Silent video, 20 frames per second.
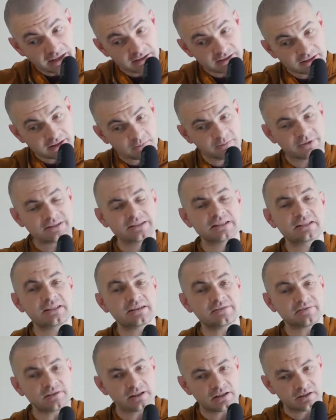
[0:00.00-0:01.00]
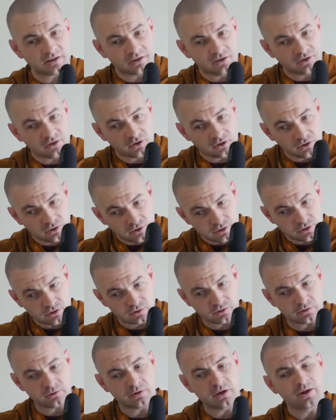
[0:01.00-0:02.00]
I'm giving it to
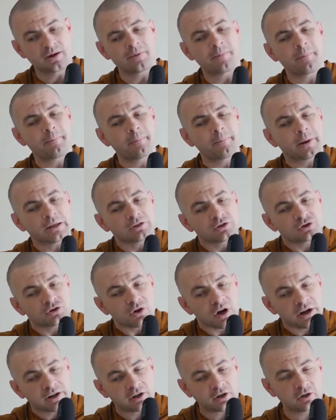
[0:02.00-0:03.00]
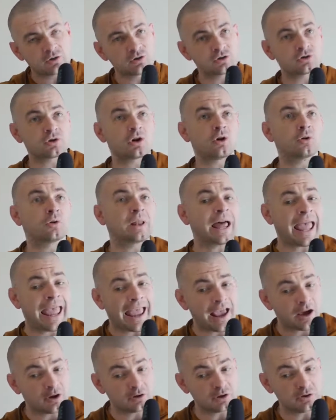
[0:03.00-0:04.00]
you, but trying to control
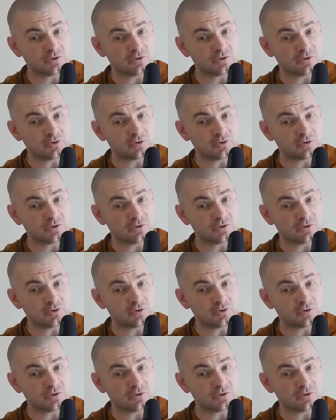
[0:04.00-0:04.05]
how you